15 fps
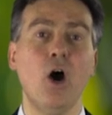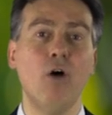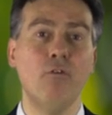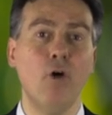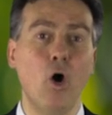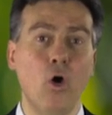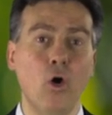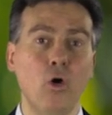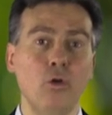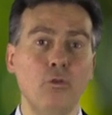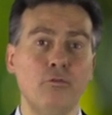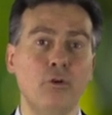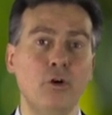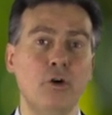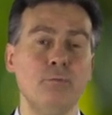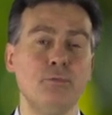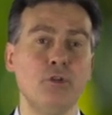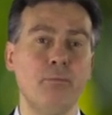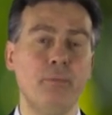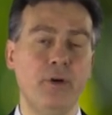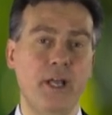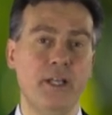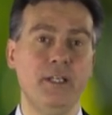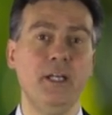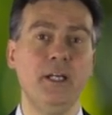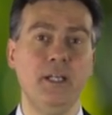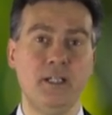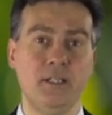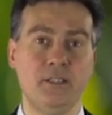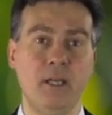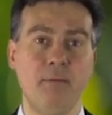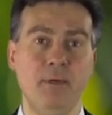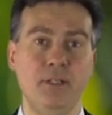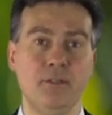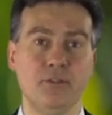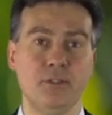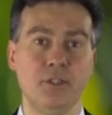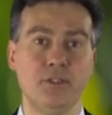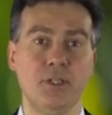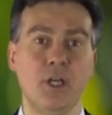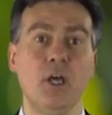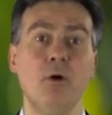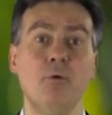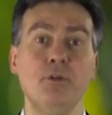of all firms operating in the same industries,